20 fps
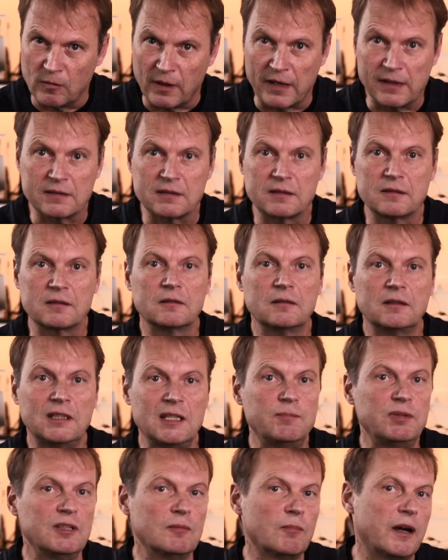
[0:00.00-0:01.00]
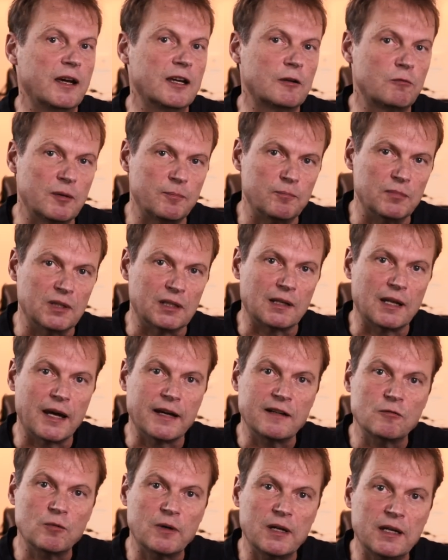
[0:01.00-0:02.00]
whilst keeping my equipment
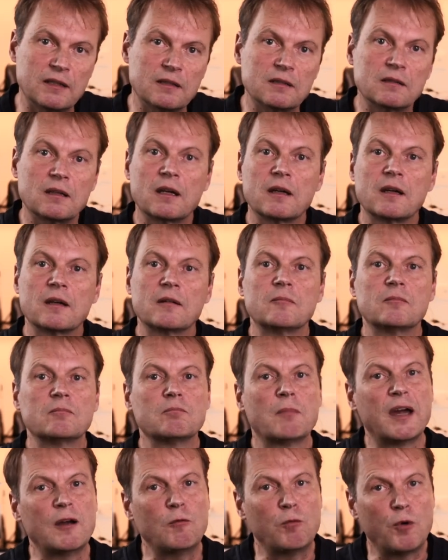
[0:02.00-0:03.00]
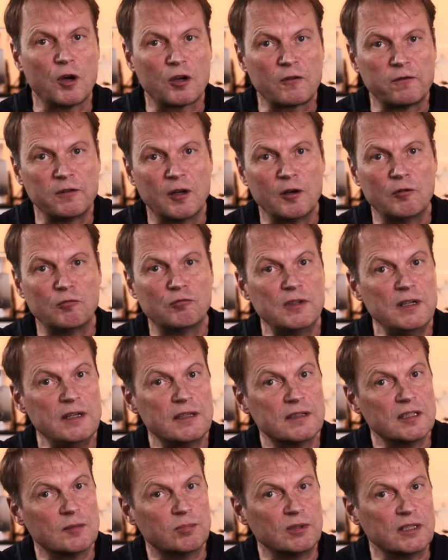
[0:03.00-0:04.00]
lightweight, my workflow
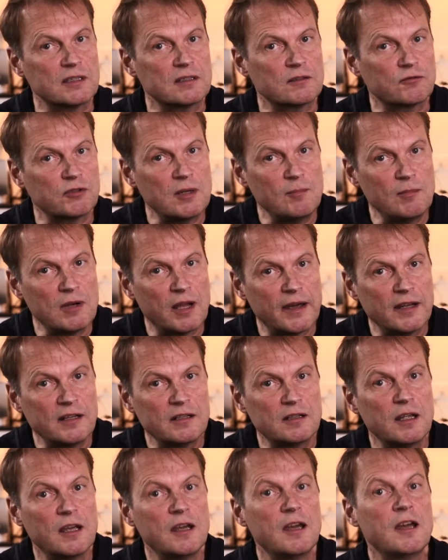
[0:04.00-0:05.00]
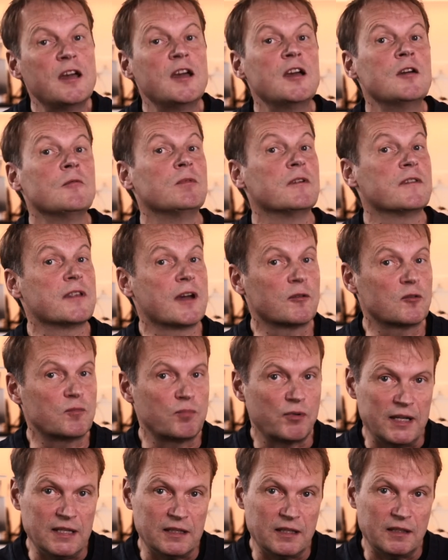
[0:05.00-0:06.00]
reasonably streamlined without
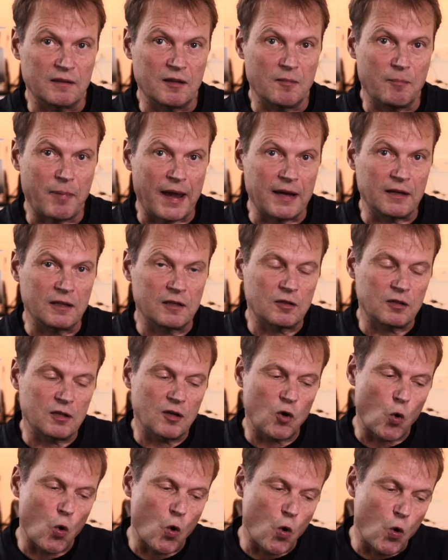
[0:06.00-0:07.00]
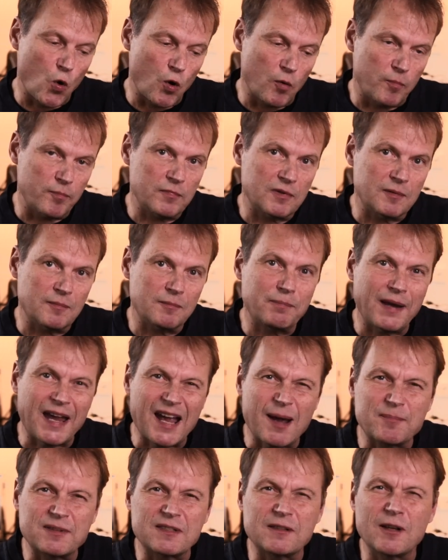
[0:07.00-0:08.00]
breaking the bank or
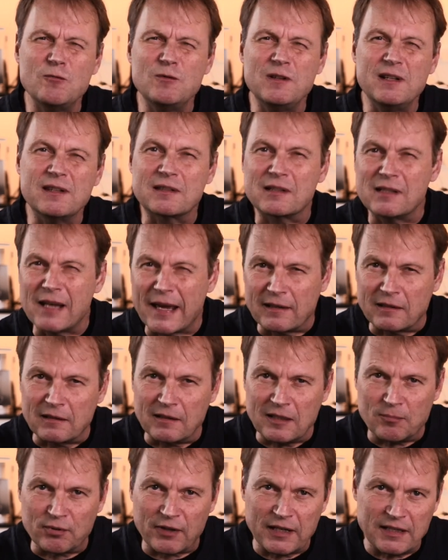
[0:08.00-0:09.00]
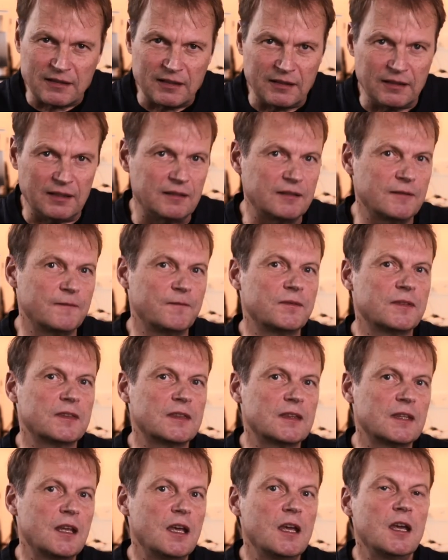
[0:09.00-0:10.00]
perhaps only slightly breaking it.
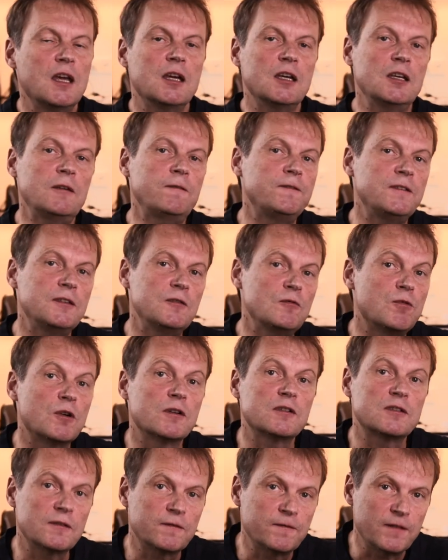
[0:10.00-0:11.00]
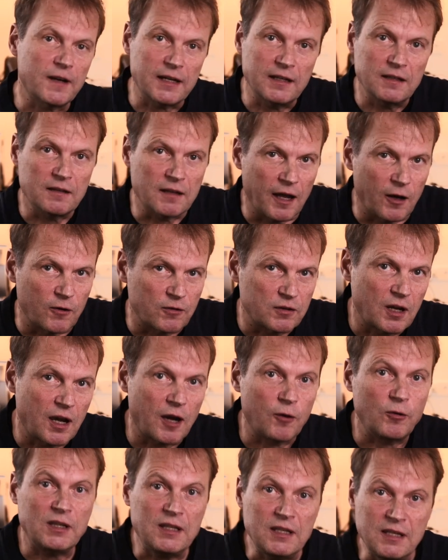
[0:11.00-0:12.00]
If you want to find out
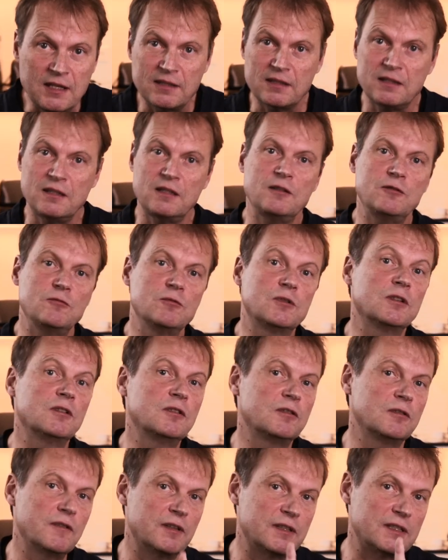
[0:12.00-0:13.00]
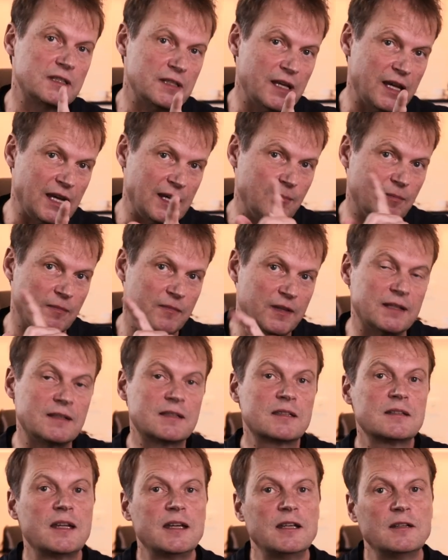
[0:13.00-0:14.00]
how easily you can do the same, then
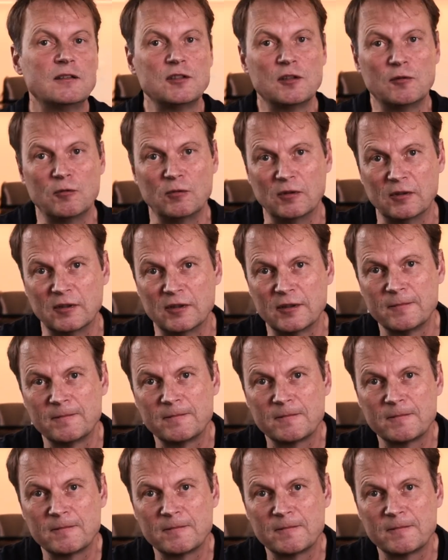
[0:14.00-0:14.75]
stay tuned.